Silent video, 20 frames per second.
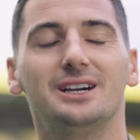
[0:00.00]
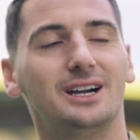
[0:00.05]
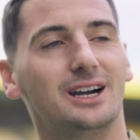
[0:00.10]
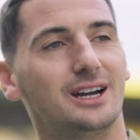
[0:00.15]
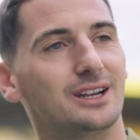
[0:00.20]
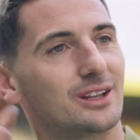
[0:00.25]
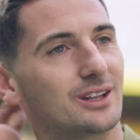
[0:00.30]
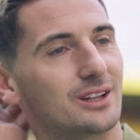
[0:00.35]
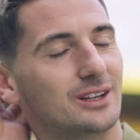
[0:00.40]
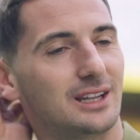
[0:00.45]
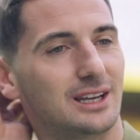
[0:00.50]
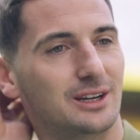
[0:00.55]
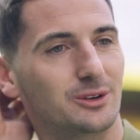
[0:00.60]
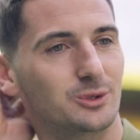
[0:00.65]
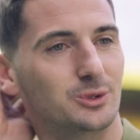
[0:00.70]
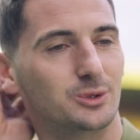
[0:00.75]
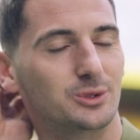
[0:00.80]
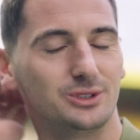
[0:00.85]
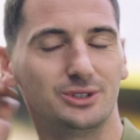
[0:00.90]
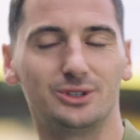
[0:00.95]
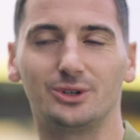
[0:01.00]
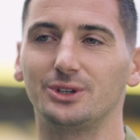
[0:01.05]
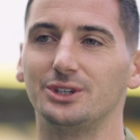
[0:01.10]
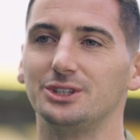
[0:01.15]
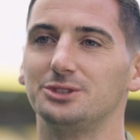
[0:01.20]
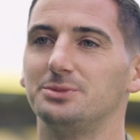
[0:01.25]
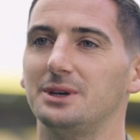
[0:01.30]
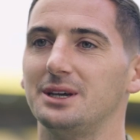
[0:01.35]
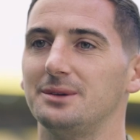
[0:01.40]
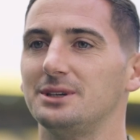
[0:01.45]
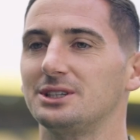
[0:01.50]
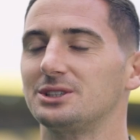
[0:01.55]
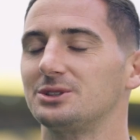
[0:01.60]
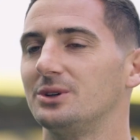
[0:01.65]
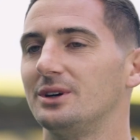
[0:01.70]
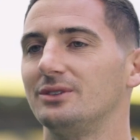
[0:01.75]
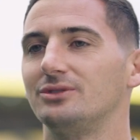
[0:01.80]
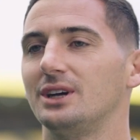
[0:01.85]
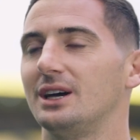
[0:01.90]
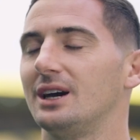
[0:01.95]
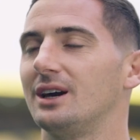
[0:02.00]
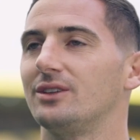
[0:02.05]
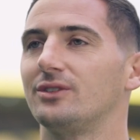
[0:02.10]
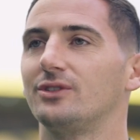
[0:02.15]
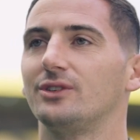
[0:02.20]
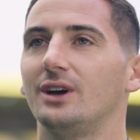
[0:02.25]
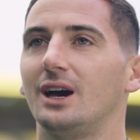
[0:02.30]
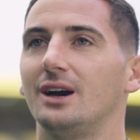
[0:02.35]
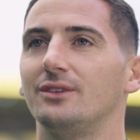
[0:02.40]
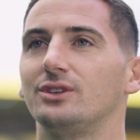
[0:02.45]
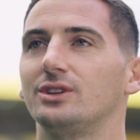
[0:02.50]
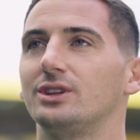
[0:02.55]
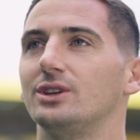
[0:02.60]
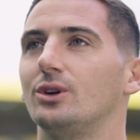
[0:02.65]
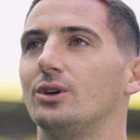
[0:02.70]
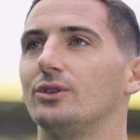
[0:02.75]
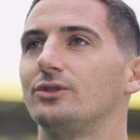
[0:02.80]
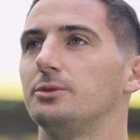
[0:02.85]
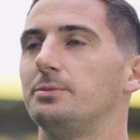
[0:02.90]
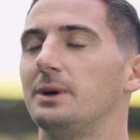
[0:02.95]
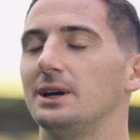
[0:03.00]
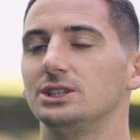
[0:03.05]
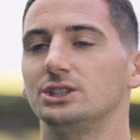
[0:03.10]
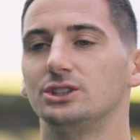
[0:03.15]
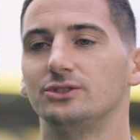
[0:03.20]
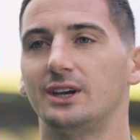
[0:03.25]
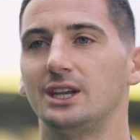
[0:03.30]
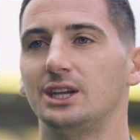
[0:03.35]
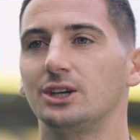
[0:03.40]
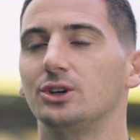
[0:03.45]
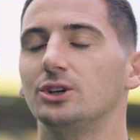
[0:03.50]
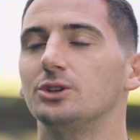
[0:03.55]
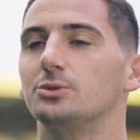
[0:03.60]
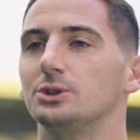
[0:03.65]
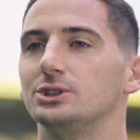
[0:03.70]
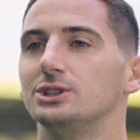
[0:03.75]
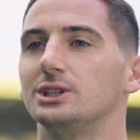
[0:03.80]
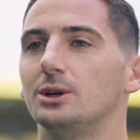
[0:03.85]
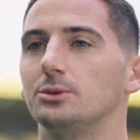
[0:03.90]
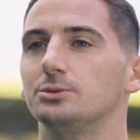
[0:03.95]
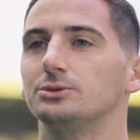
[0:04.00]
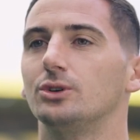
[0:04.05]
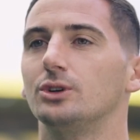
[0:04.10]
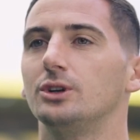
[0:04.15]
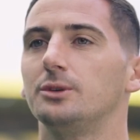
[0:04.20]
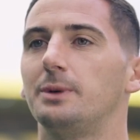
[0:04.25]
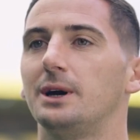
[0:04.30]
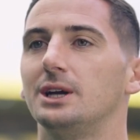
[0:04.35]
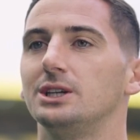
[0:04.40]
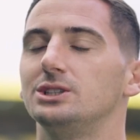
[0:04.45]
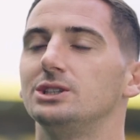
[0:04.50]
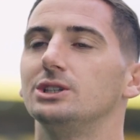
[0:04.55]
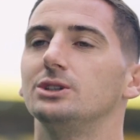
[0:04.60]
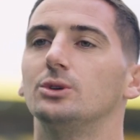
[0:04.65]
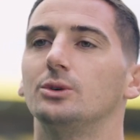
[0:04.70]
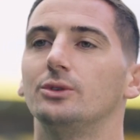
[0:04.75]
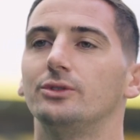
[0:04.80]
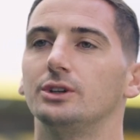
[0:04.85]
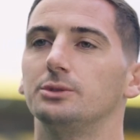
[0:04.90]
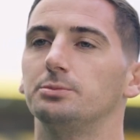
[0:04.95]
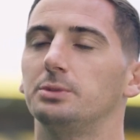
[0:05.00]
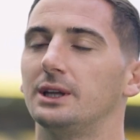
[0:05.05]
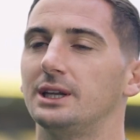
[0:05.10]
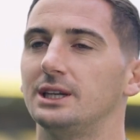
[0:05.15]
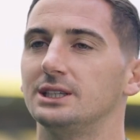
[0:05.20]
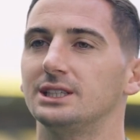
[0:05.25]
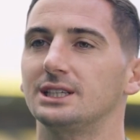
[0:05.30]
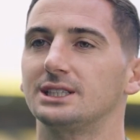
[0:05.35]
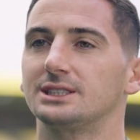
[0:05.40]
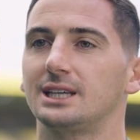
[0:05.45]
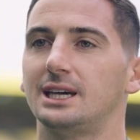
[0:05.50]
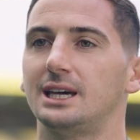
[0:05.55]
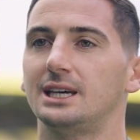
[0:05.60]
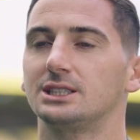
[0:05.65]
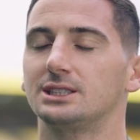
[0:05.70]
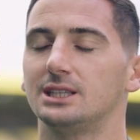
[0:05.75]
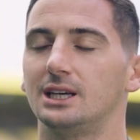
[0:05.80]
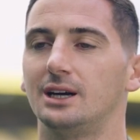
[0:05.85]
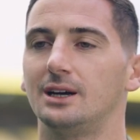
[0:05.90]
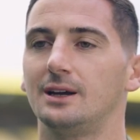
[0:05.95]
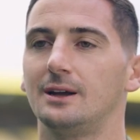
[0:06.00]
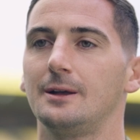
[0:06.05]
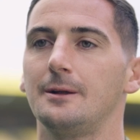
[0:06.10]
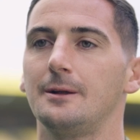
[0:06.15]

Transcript: another little Norwich baby. So every, everything off the pitch is very good, which helps on the pitch. You know, I've had plenty of success that